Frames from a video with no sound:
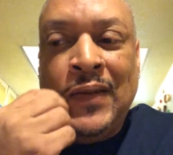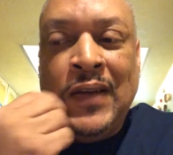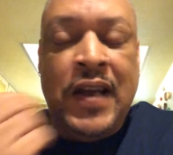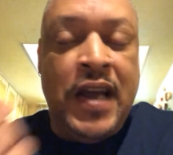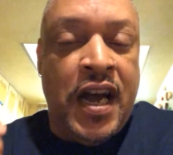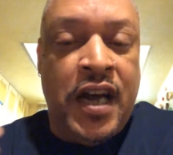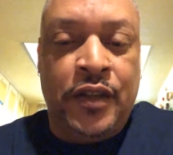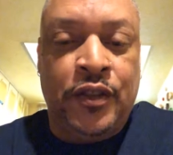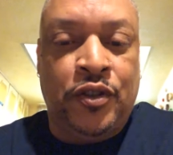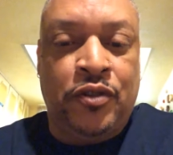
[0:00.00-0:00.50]

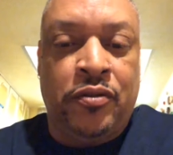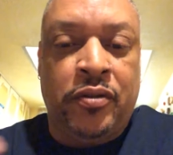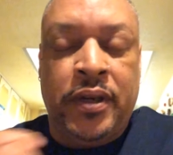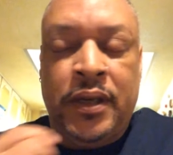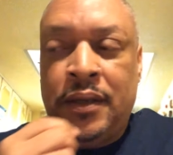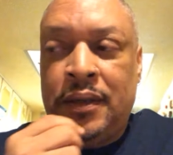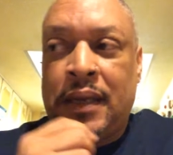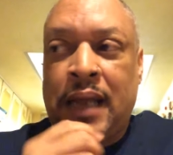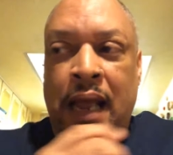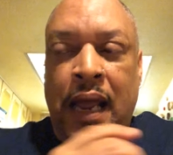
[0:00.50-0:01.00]

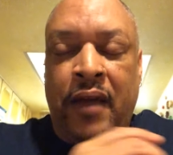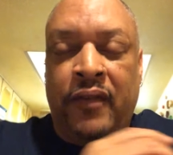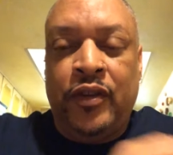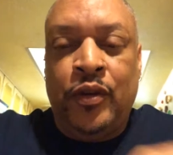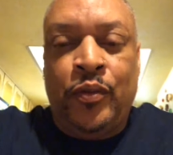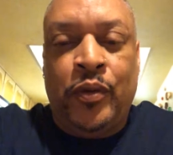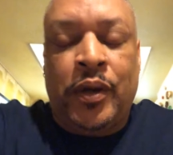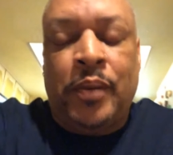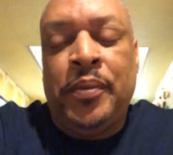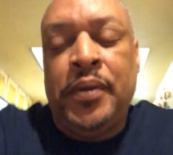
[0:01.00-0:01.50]
country, however
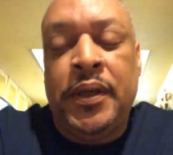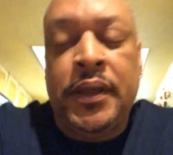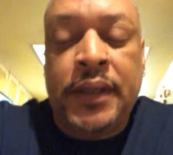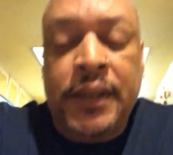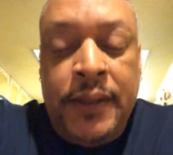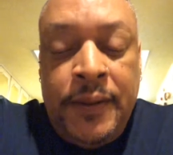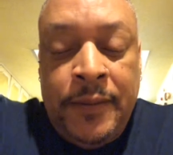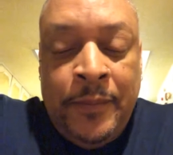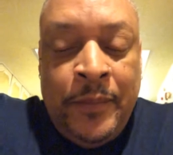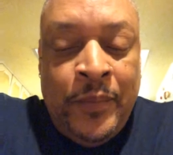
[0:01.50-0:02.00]
you want to put
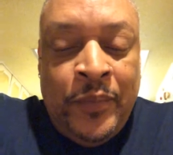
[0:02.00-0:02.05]
it,